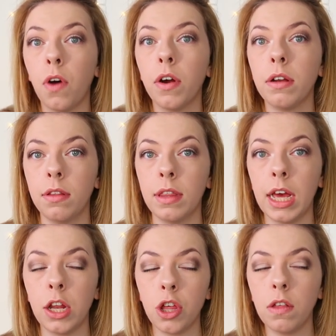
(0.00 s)
far into the
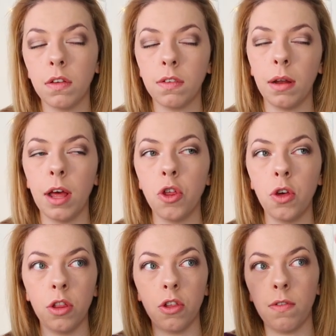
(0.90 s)
energies because sometimes
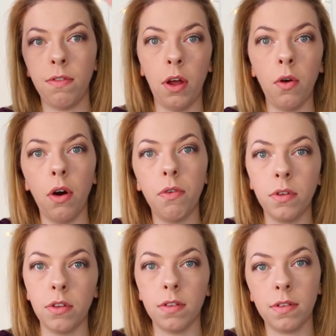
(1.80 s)
you can just float
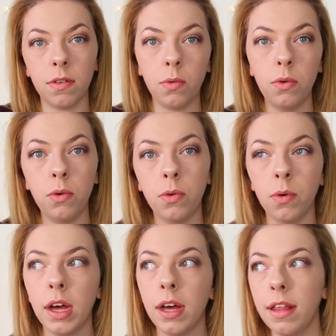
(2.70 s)
off and just oh